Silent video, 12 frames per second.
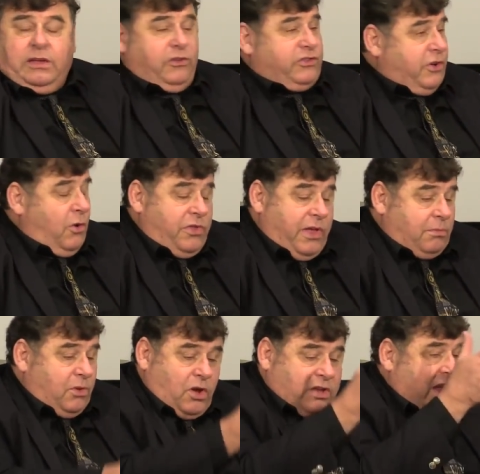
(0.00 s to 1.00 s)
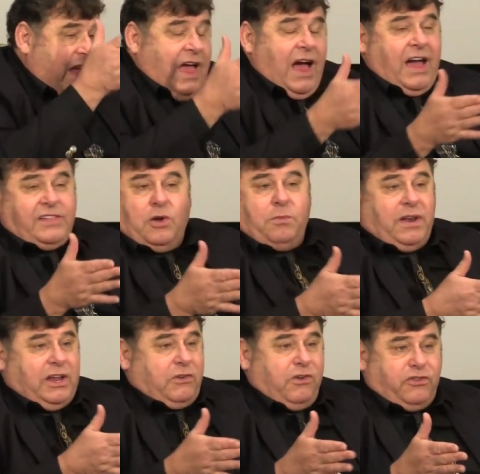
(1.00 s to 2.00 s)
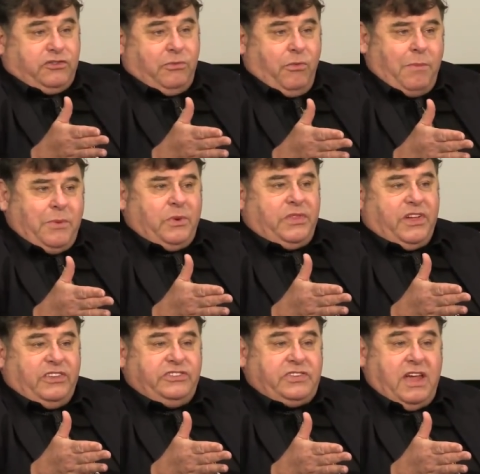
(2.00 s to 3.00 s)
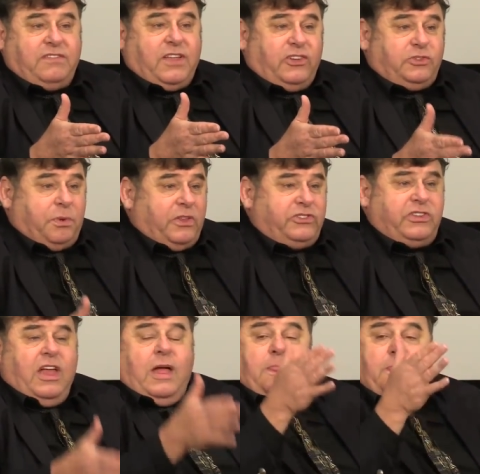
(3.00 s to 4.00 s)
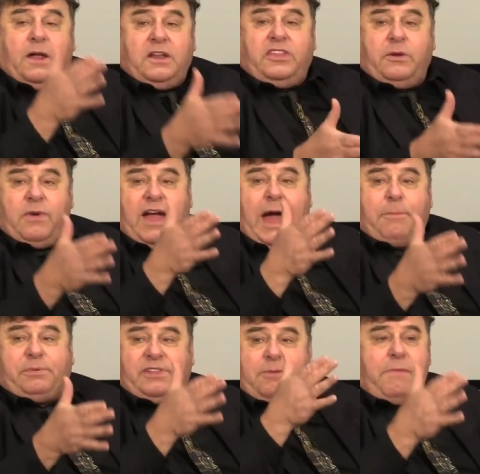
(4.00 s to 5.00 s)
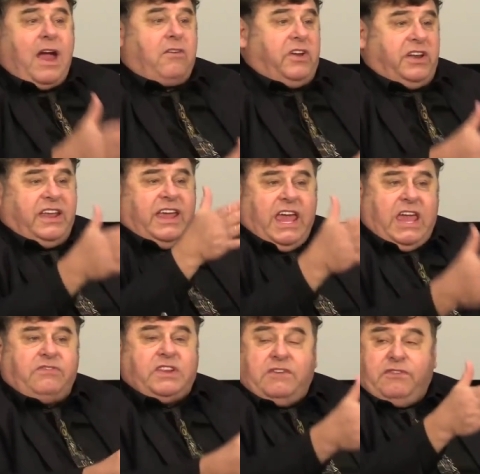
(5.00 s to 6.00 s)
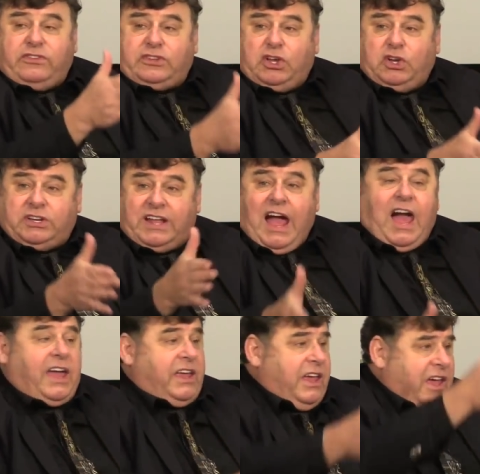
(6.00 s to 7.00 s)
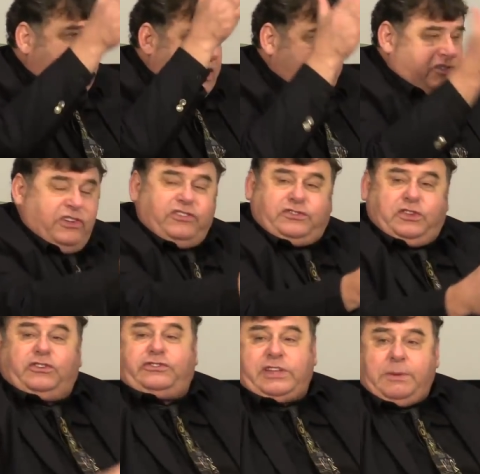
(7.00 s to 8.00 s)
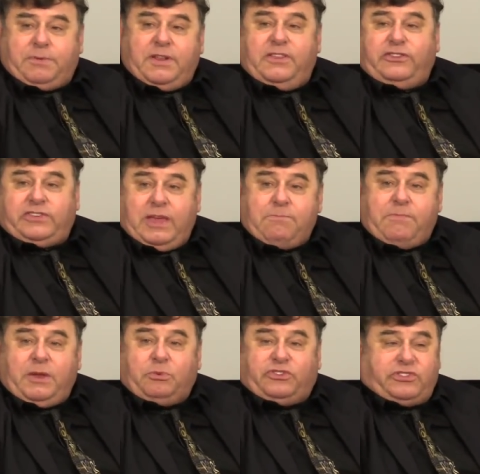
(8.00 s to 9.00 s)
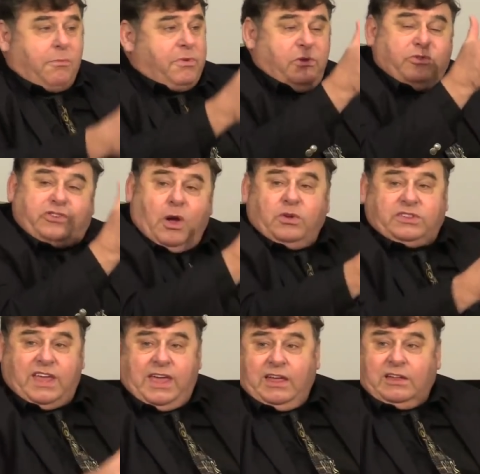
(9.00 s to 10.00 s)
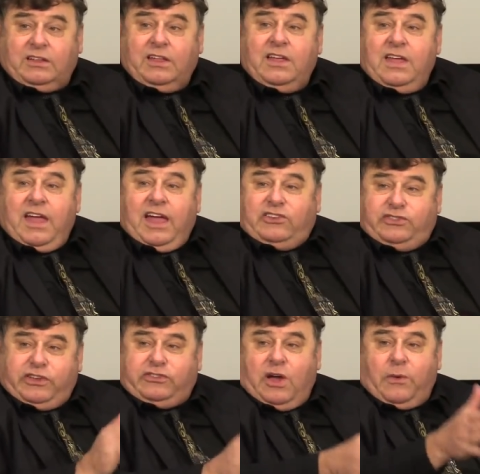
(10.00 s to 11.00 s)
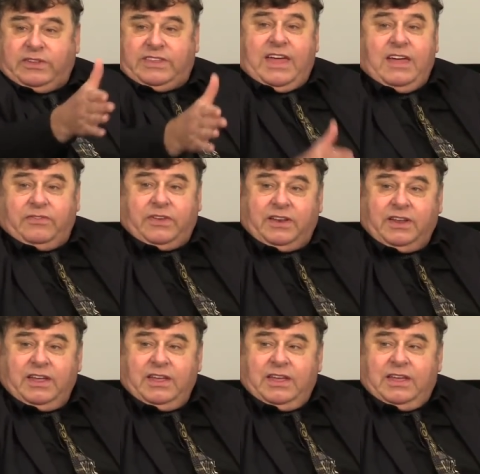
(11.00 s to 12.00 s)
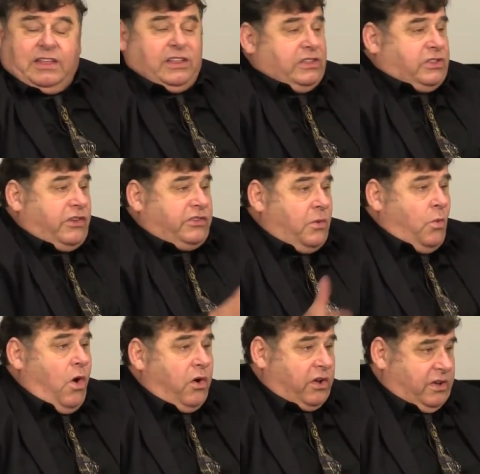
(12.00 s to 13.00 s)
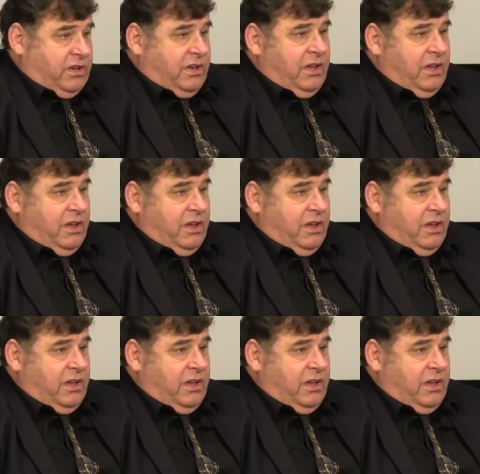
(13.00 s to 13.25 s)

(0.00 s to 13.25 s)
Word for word: You show them, look, I know many Christian women with unsaved husbands. None of them are happily married, even if he's a good guy. She's still sleeping in the same bed with somebody who's going to hell, and she's going to heaven. It doesn't work.